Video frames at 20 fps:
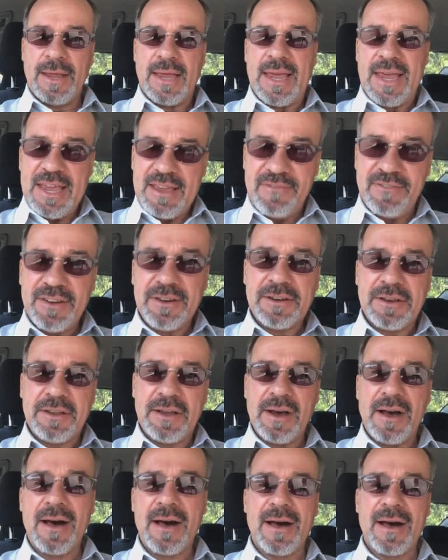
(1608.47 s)
Even
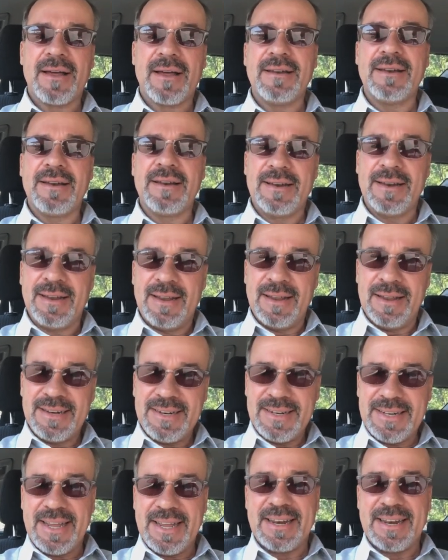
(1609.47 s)
God
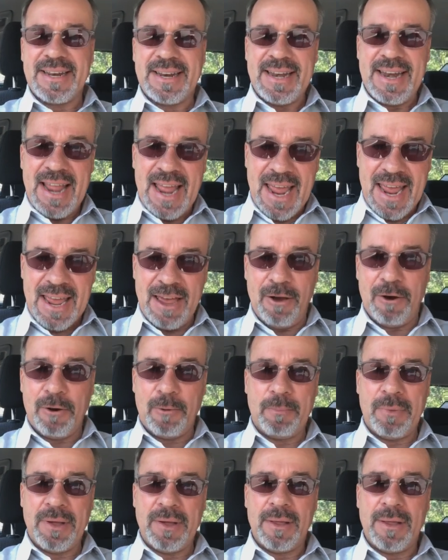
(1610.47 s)
didn't
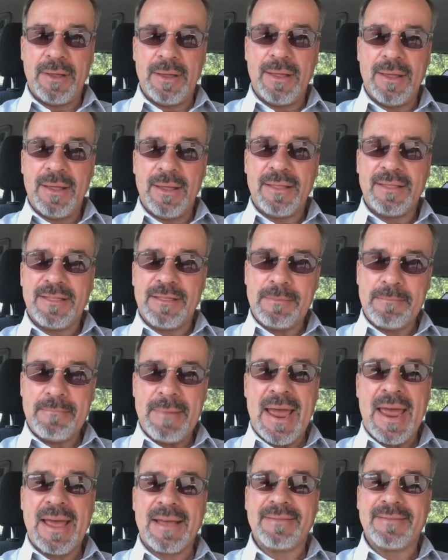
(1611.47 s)
help the
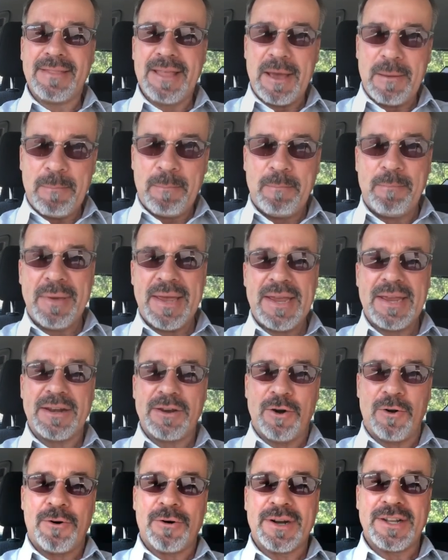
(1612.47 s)
man that beat
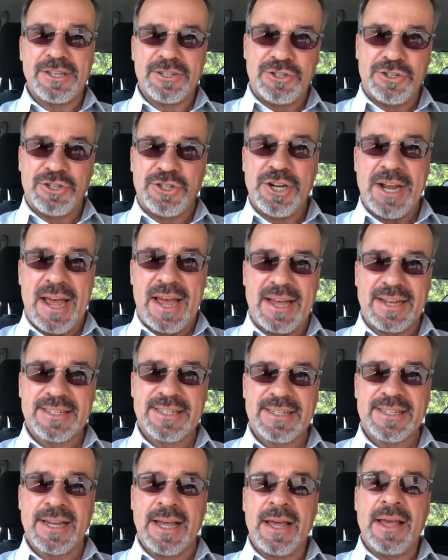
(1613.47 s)
on his
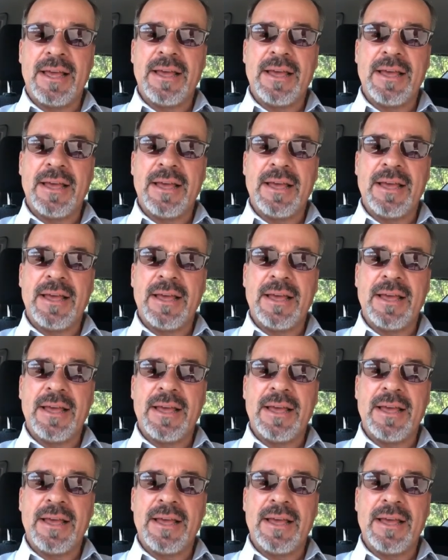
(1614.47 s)
chest.